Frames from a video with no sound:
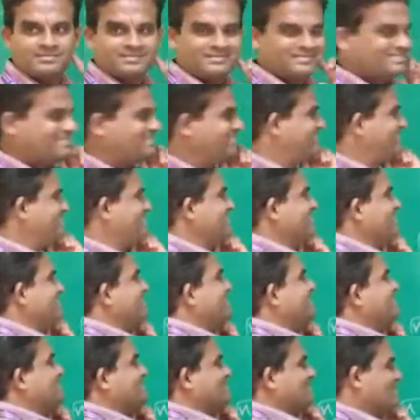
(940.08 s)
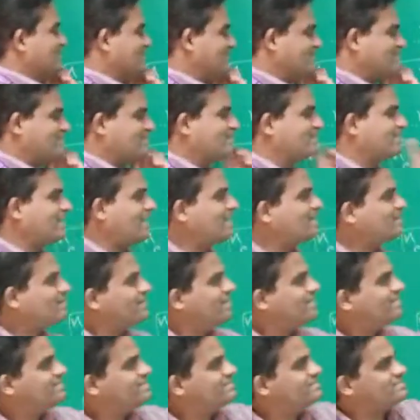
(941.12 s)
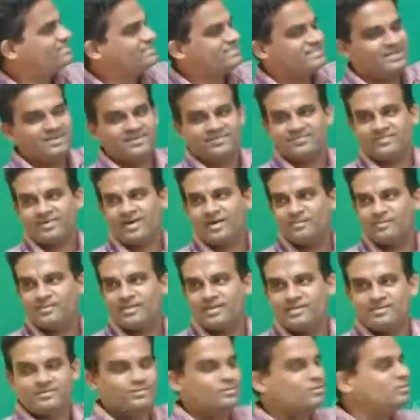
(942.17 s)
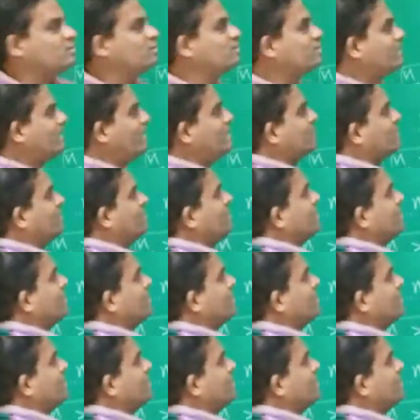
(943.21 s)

So if you calculate, this is the formula to calculate your